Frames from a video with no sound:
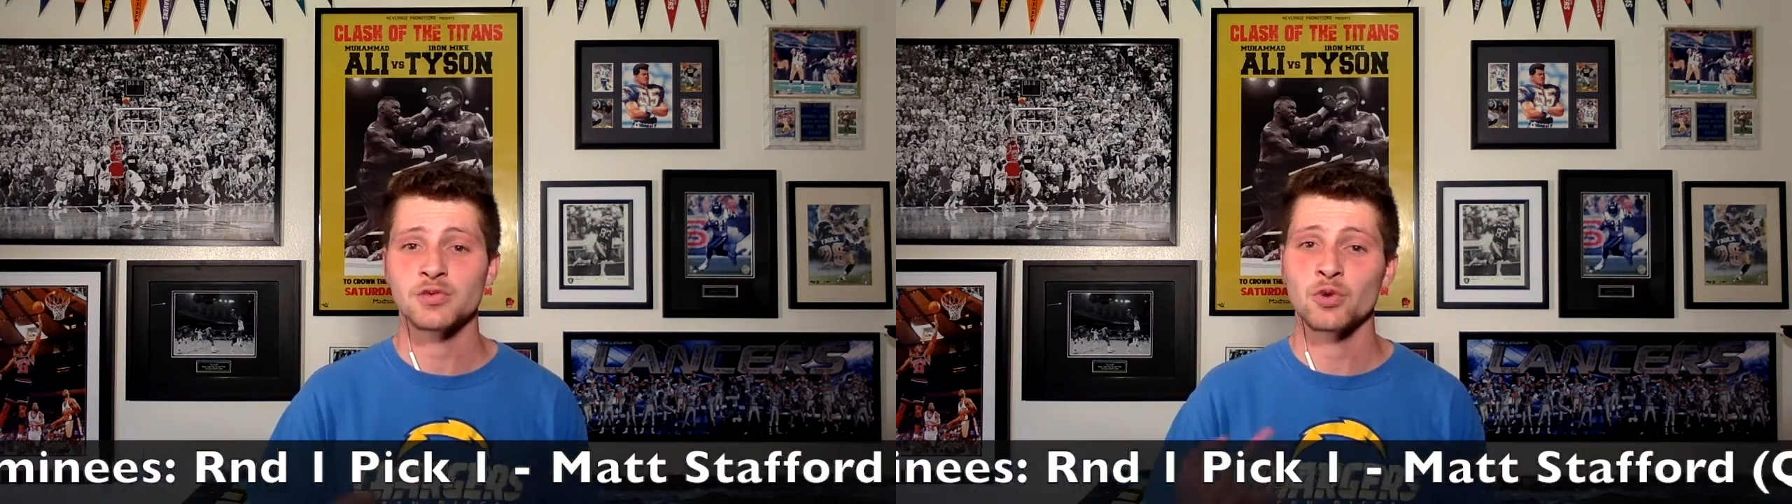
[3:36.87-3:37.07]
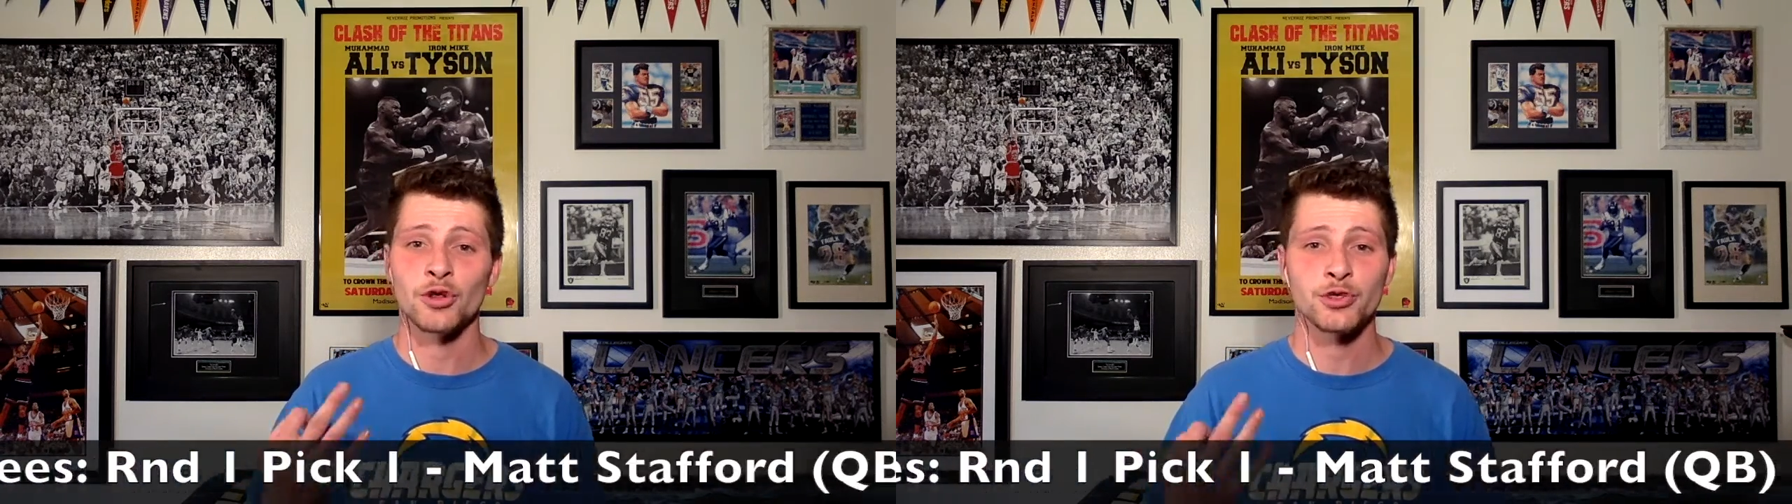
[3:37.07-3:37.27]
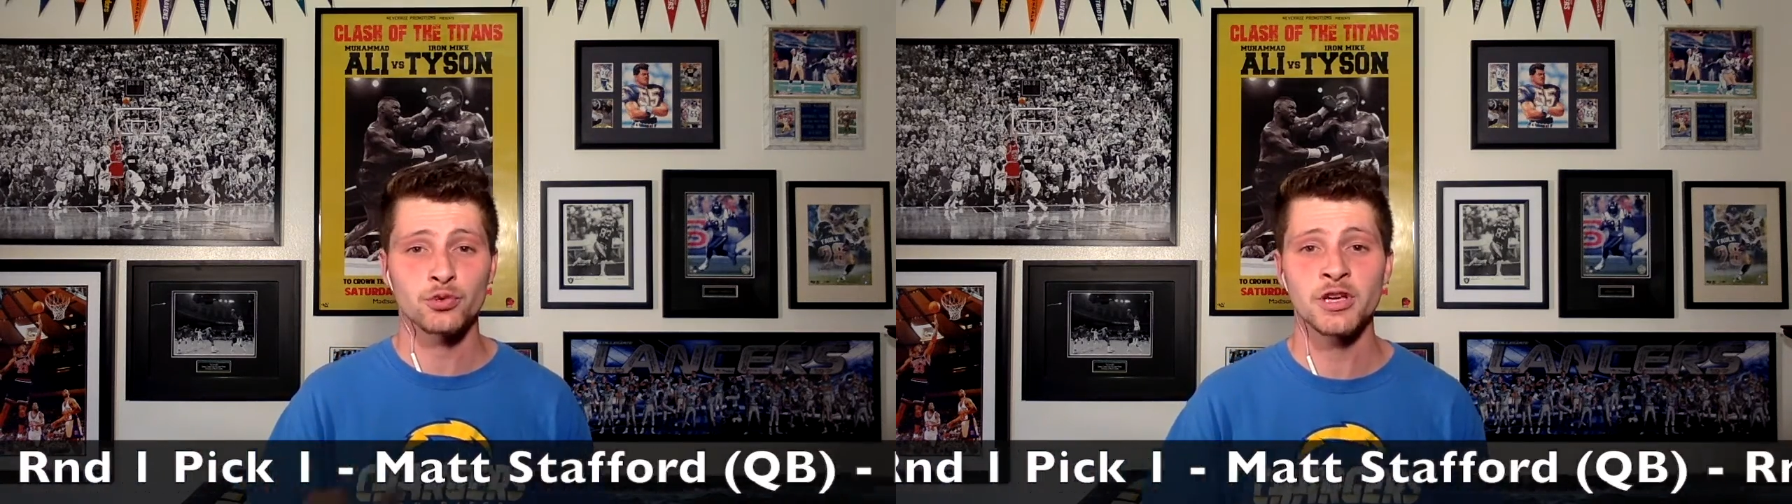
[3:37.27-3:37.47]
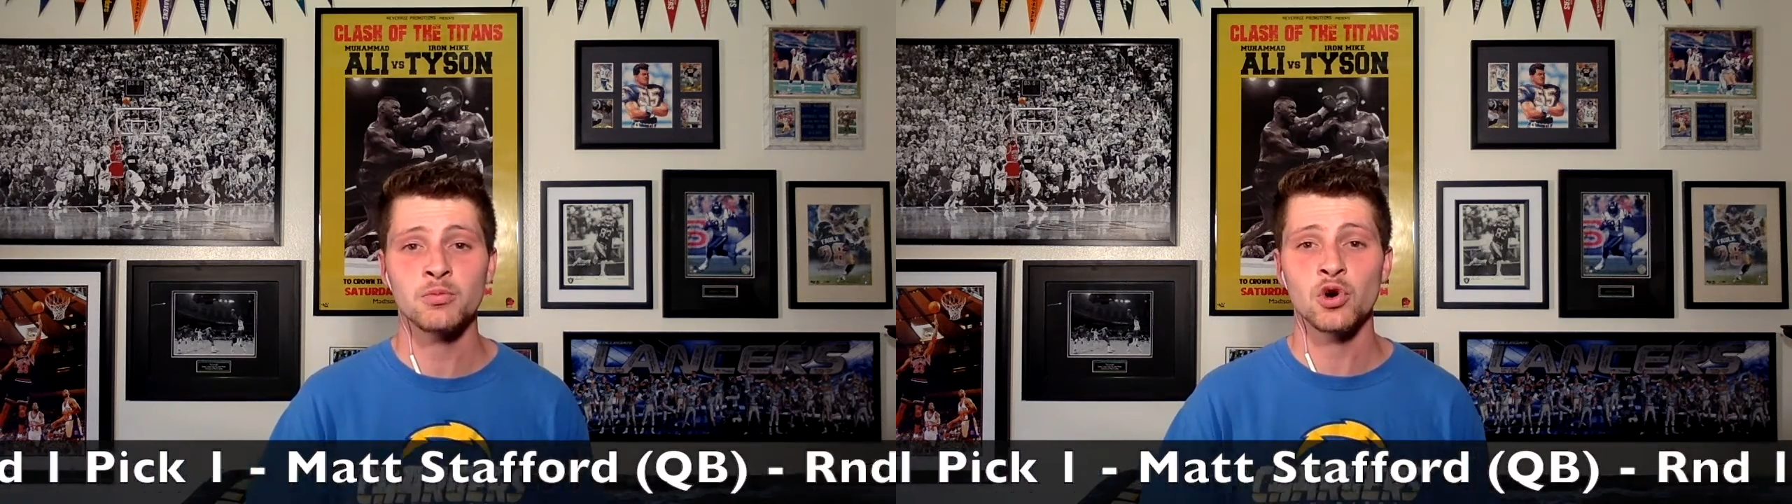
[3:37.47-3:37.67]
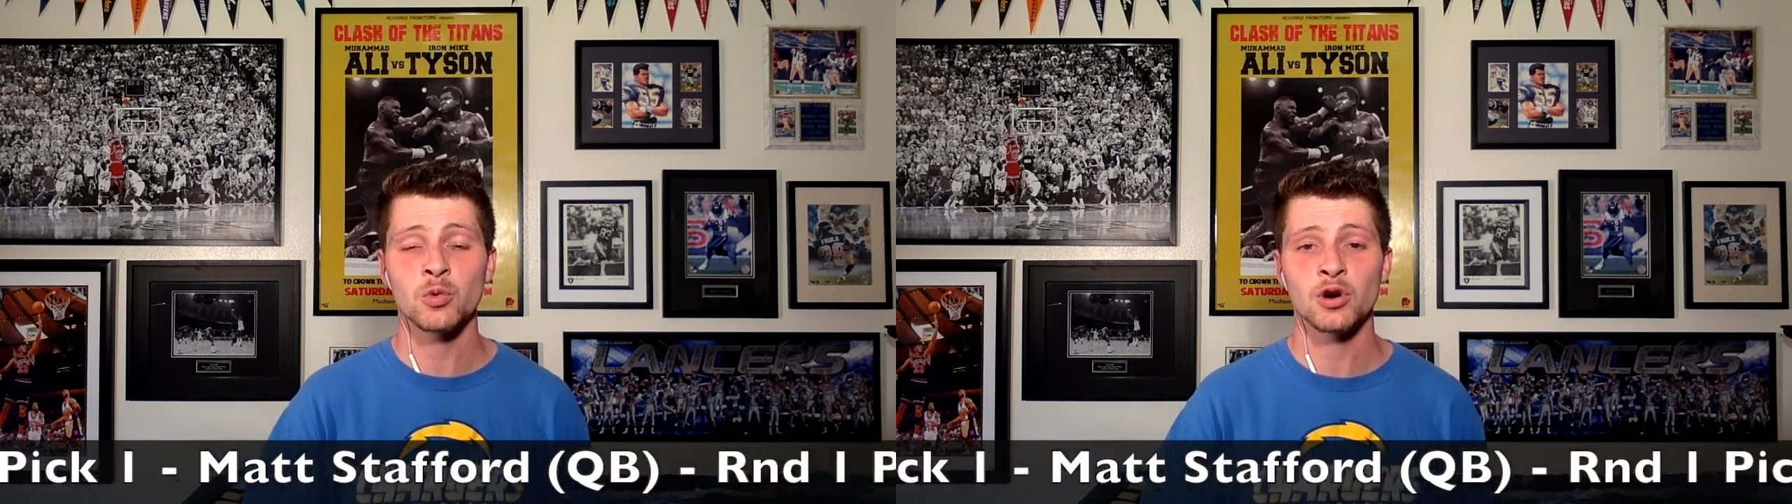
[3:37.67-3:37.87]
while 3
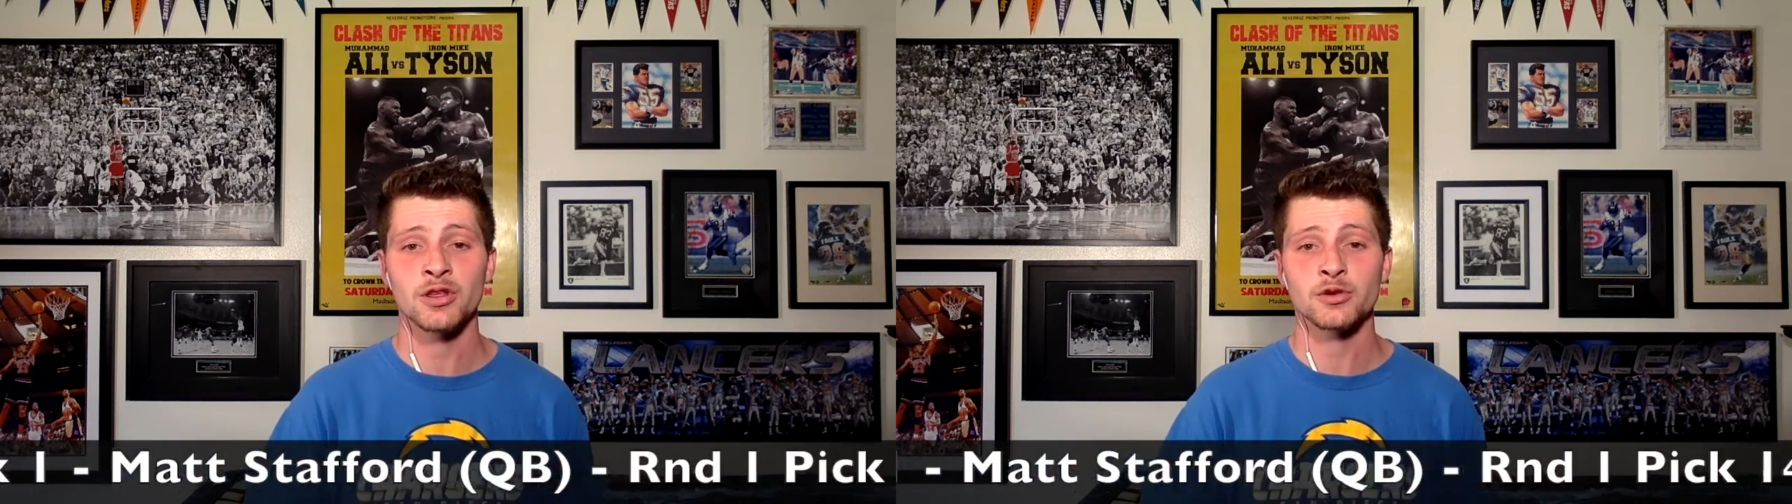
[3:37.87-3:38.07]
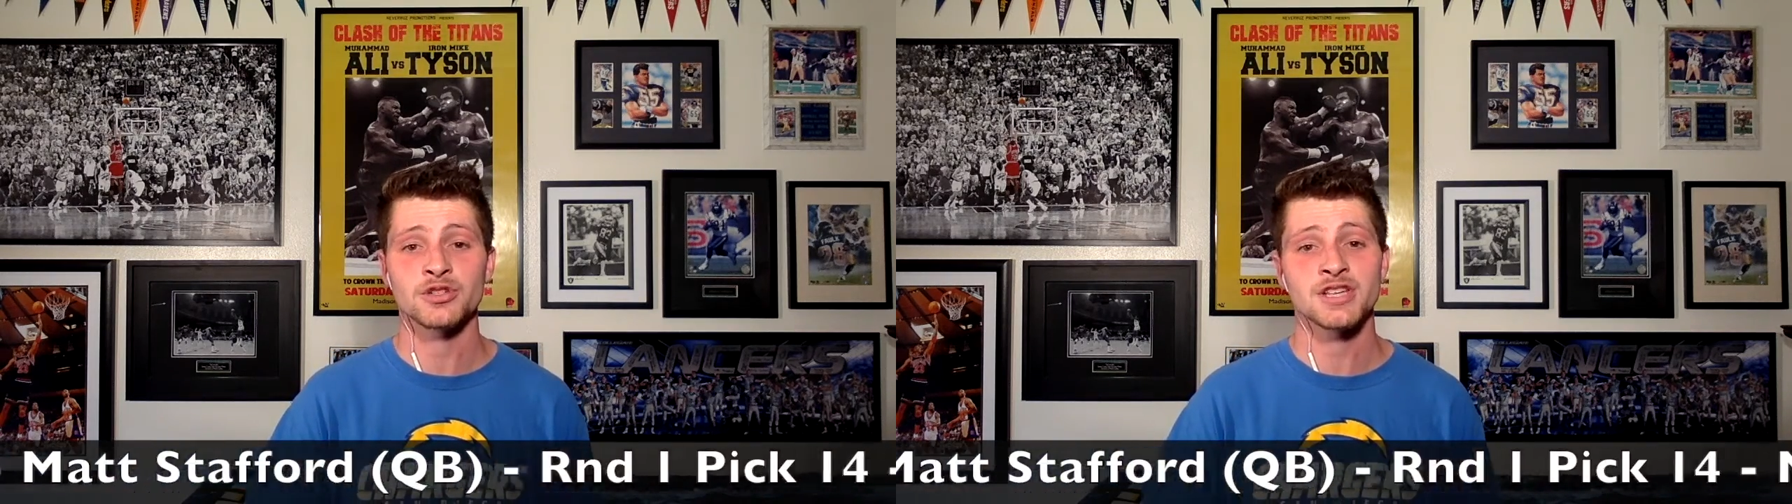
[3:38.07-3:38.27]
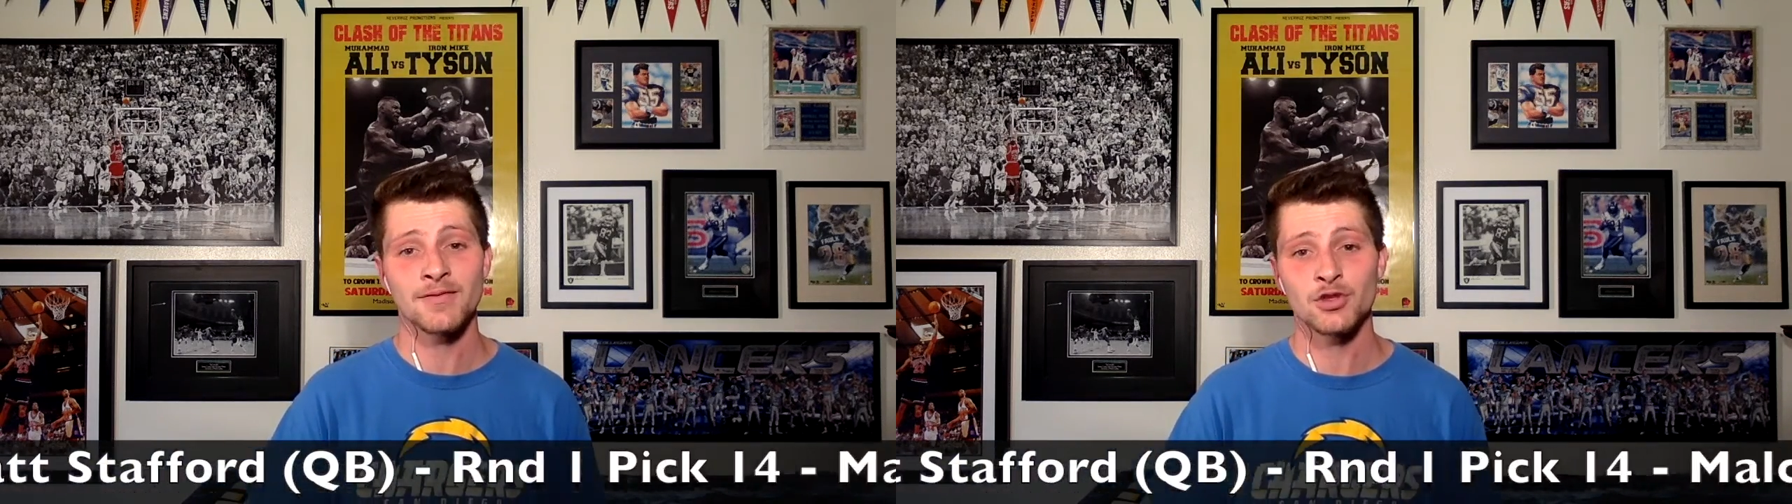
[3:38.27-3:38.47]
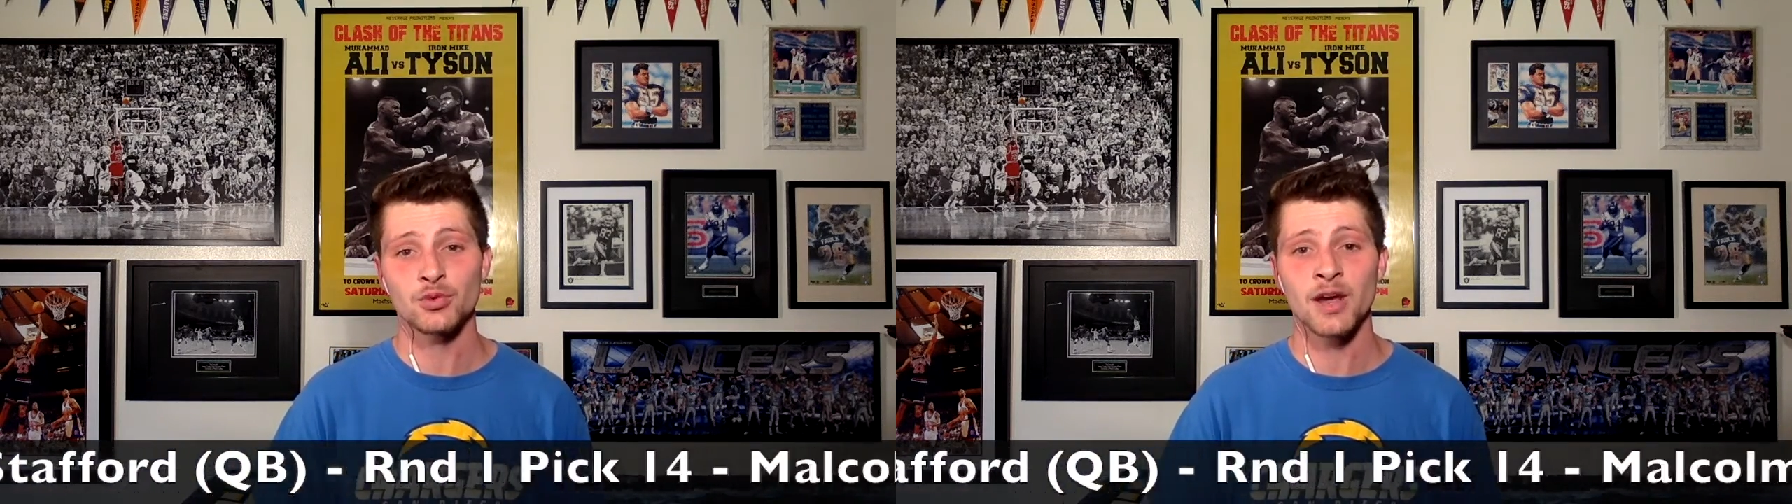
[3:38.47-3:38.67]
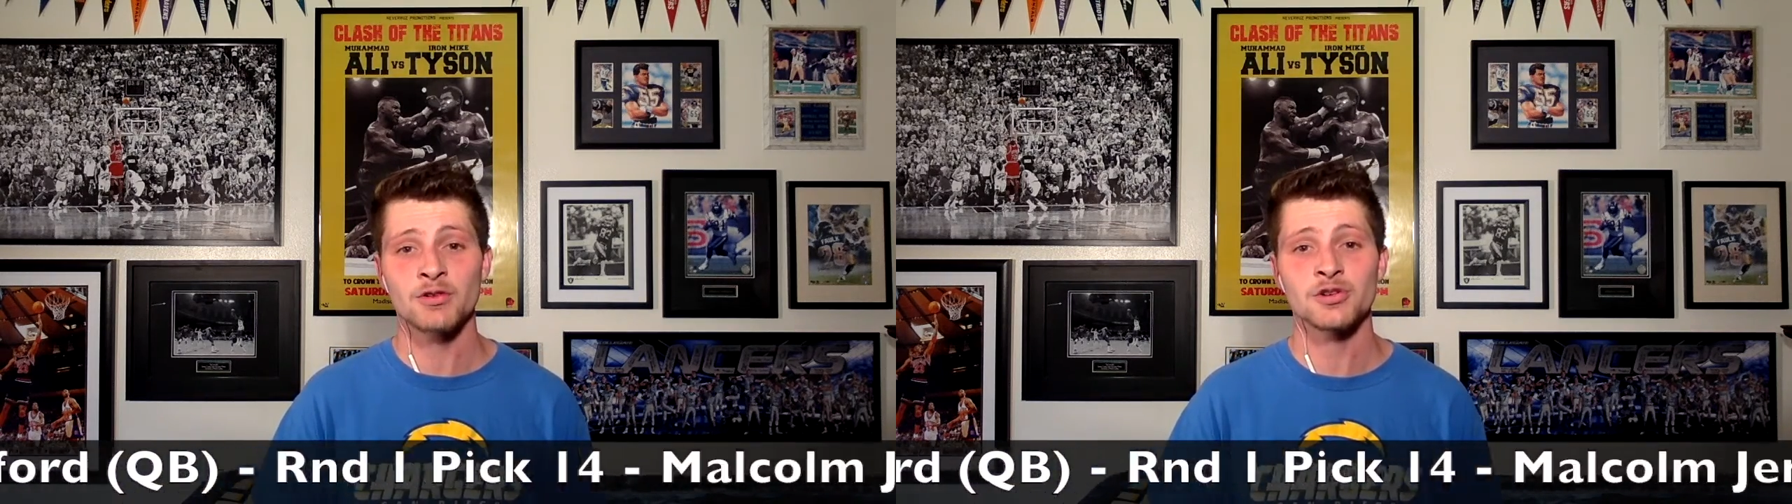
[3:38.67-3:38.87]
more were either 7th
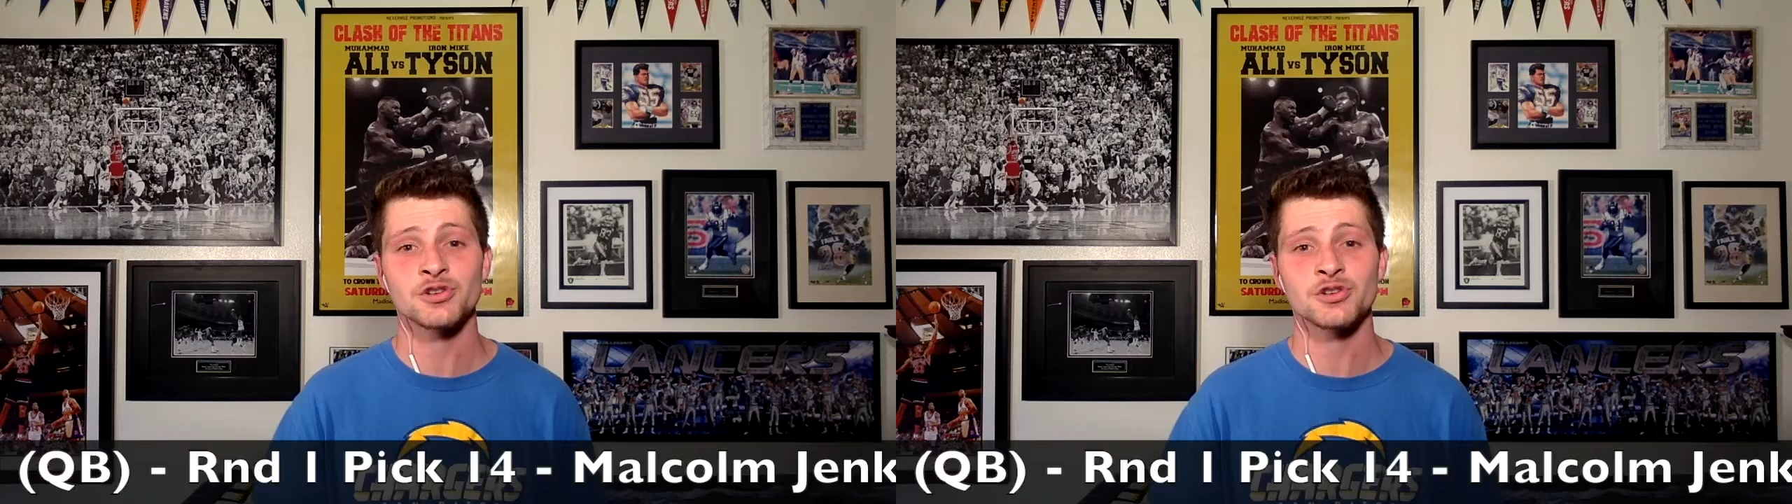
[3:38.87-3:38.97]
rounders